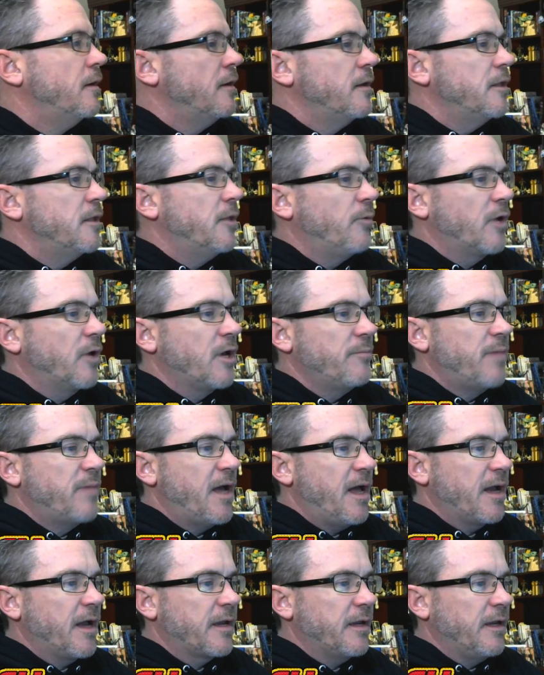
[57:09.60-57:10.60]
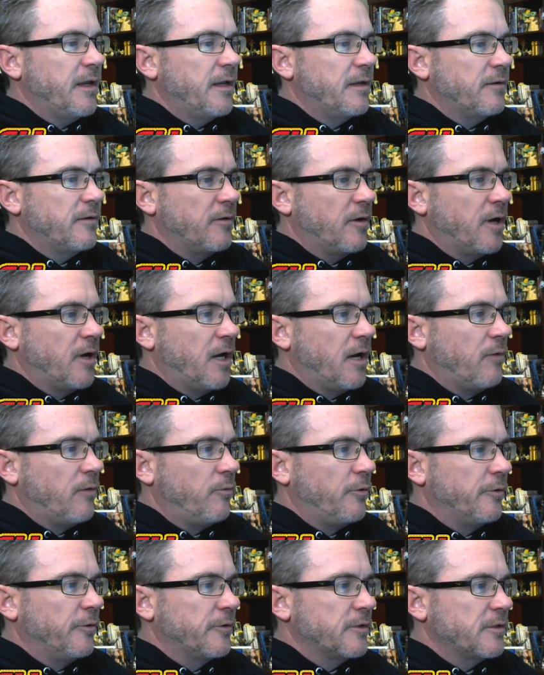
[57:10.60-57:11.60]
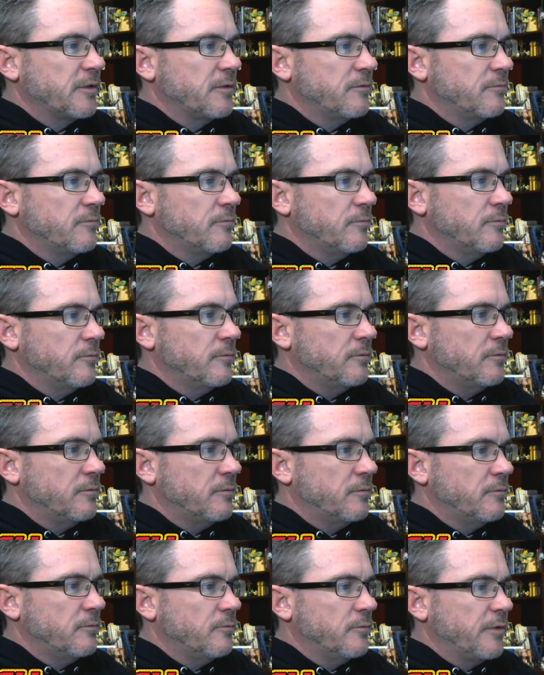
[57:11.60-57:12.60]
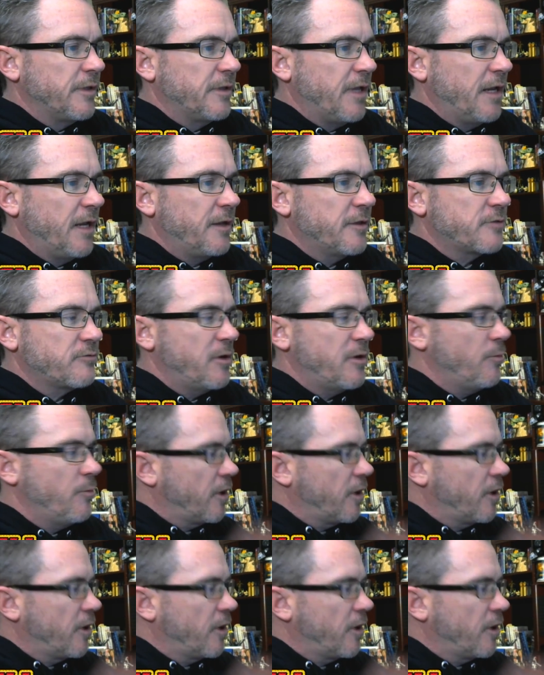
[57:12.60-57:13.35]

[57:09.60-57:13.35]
Then we'll come back and uh, we'll, the end of the stream, we're